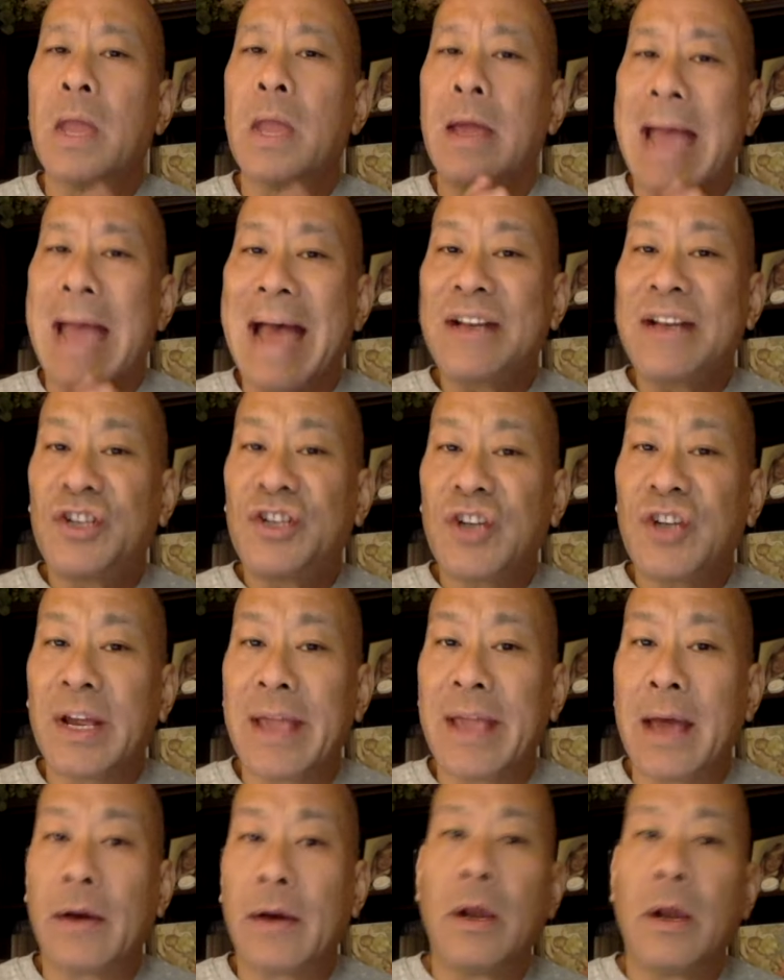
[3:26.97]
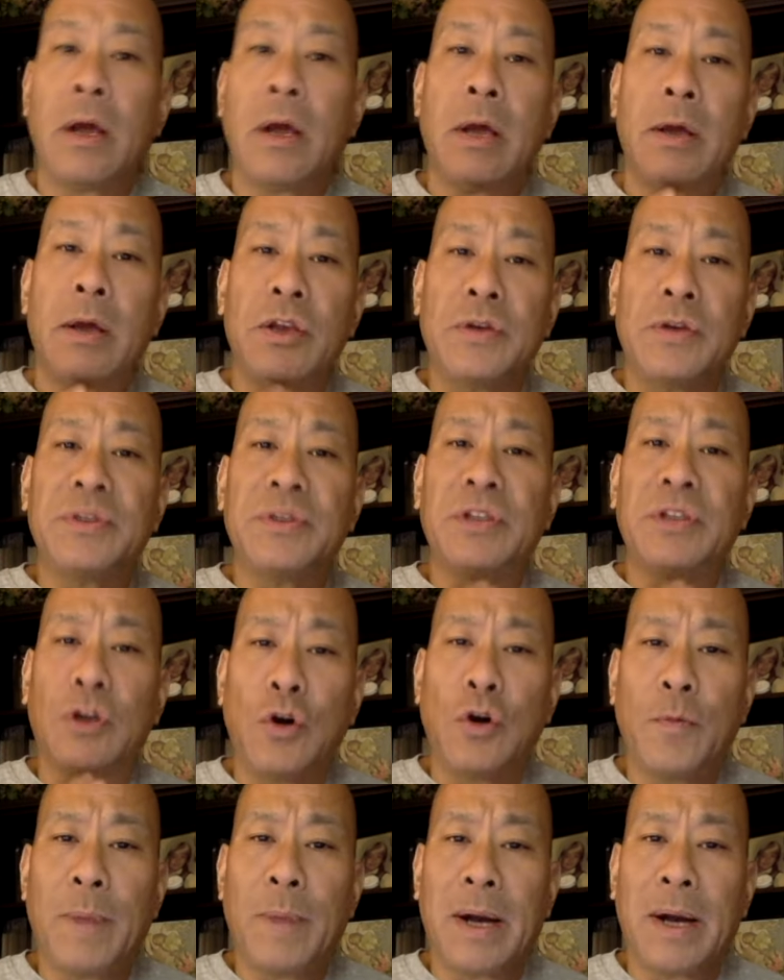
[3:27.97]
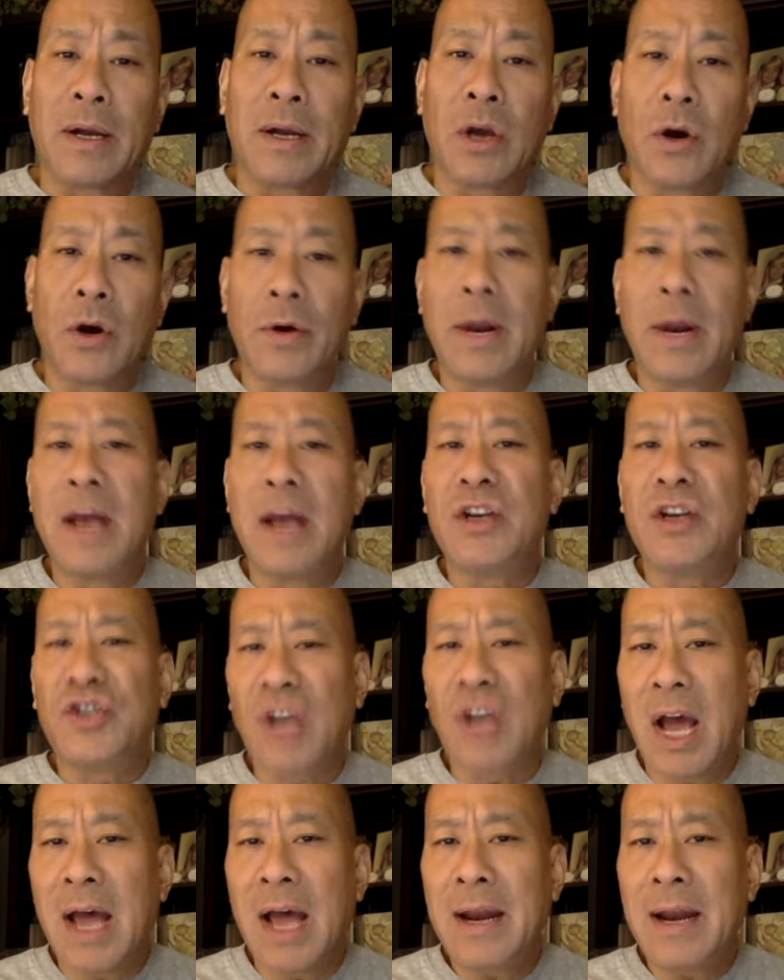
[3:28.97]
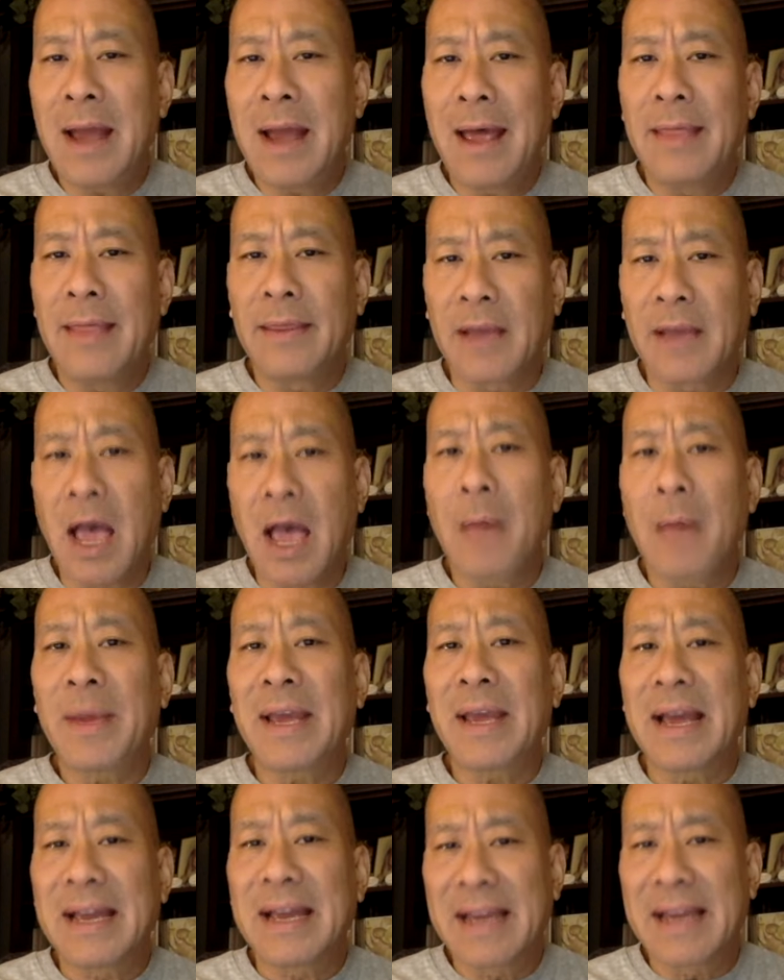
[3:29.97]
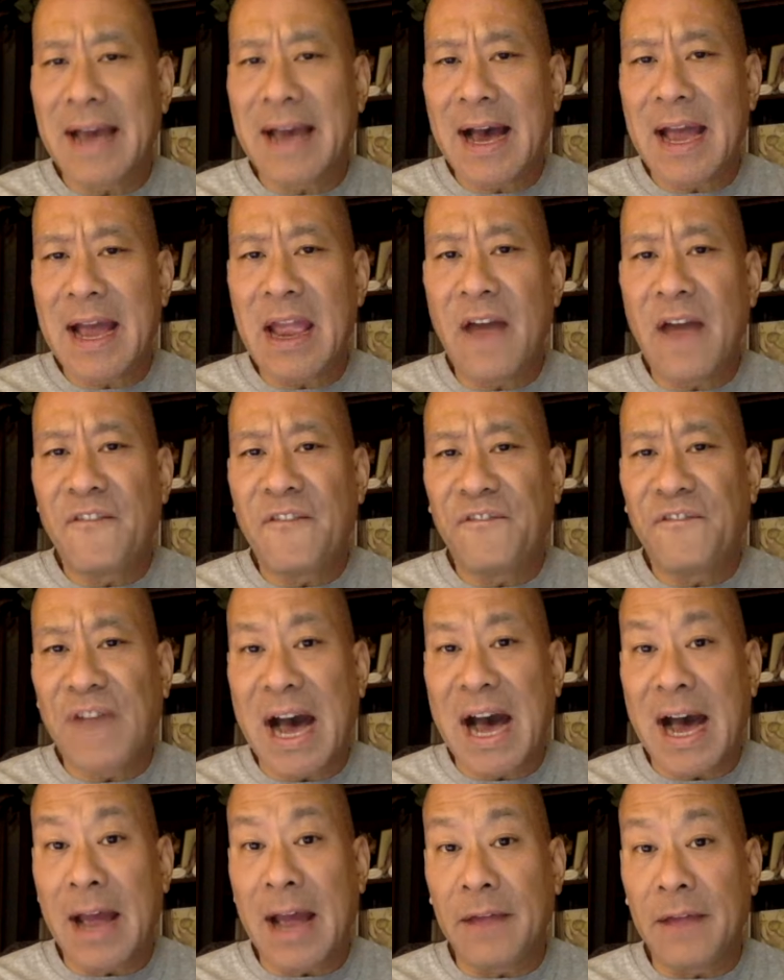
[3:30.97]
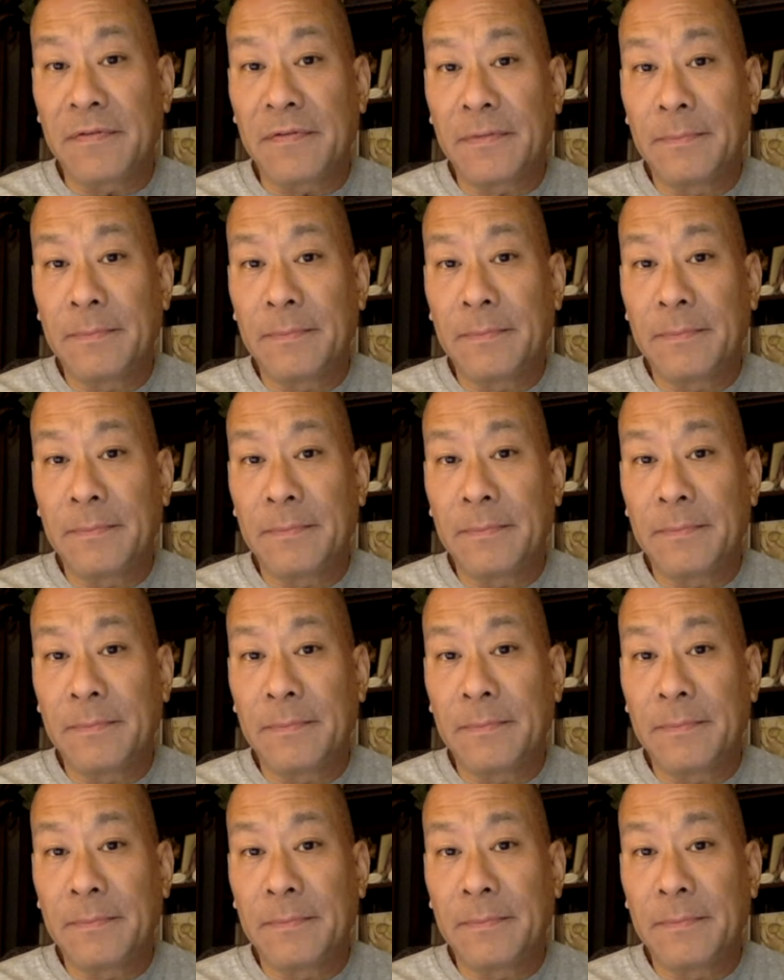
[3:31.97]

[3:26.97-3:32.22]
at checkout, use the coupon code John the Comic Guy 5.